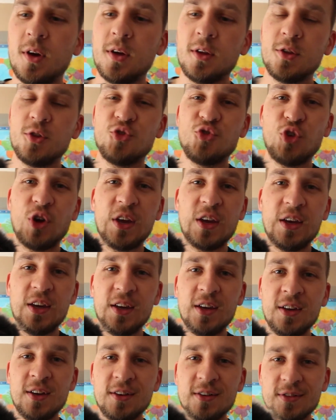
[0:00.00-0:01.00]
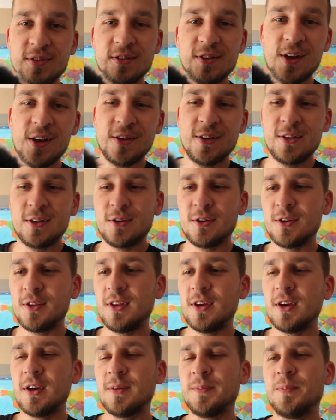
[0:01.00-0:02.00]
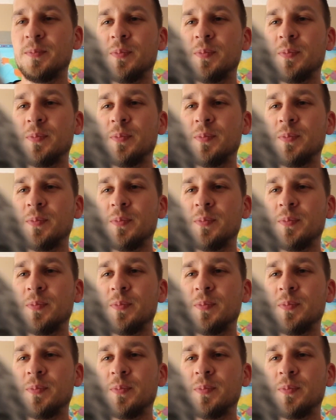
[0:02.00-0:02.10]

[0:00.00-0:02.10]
stringy tightener thing.